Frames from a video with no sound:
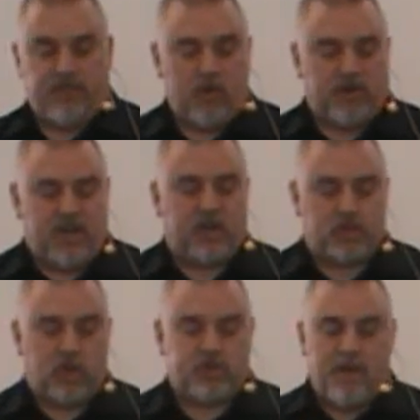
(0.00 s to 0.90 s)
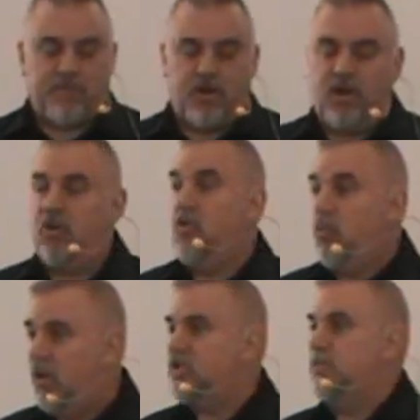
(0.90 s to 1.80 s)
if you are not a church member here and you
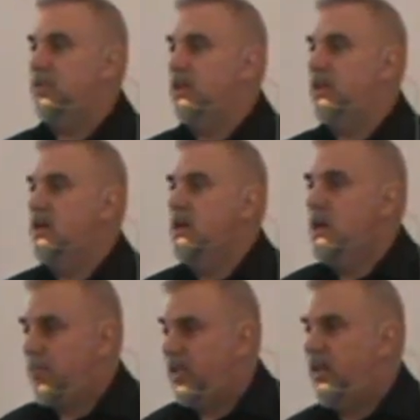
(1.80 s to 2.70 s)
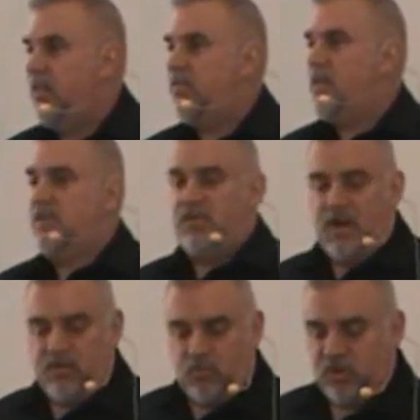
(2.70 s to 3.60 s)
want to be, please, I do
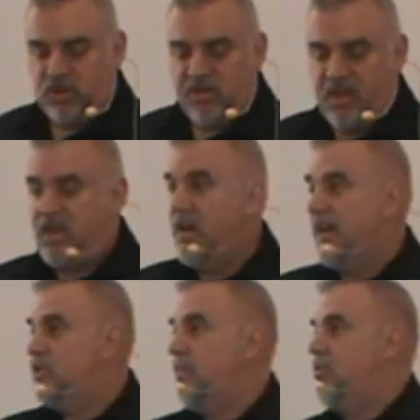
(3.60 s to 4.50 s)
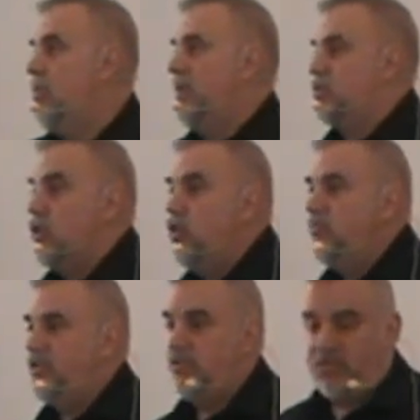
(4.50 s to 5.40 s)
not want you to think you've got to jump through a bunch of
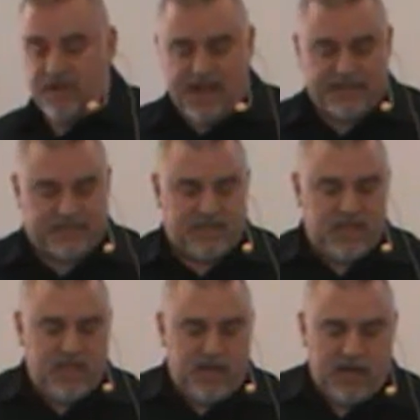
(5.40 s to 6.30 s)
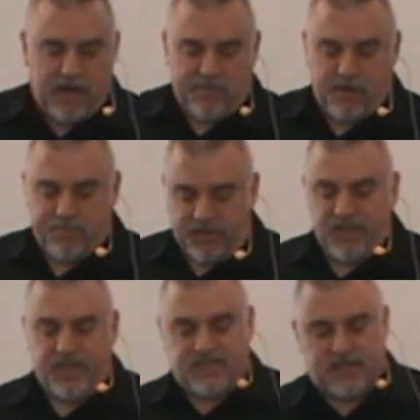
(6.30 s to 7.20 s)
hoops. You do not, uh, but
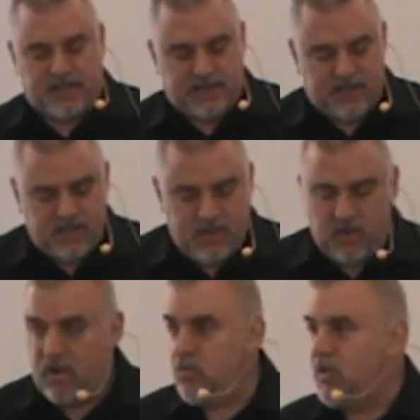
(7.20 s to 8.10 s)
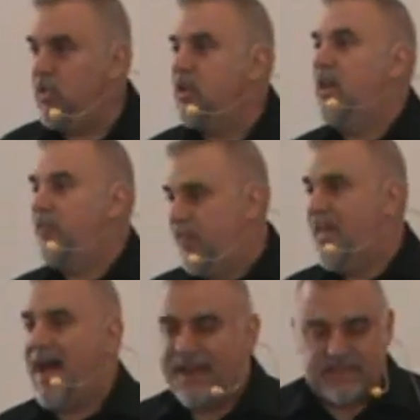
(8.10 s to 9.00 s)
please, uh, well, uh, we're looking for
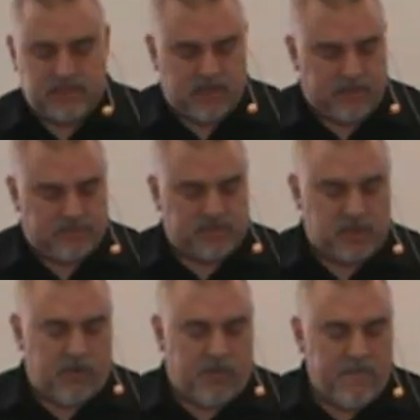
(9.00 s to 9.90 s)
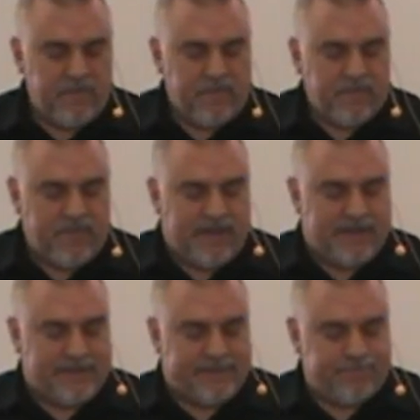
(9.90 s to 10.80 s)
that. Um, so.
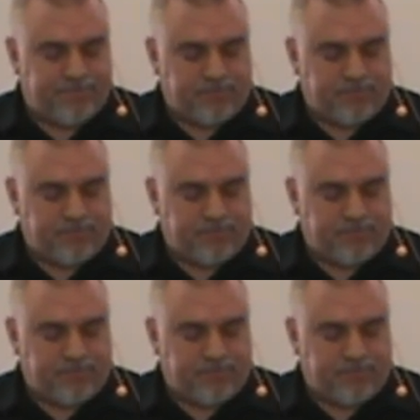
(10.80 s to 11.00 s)
Um,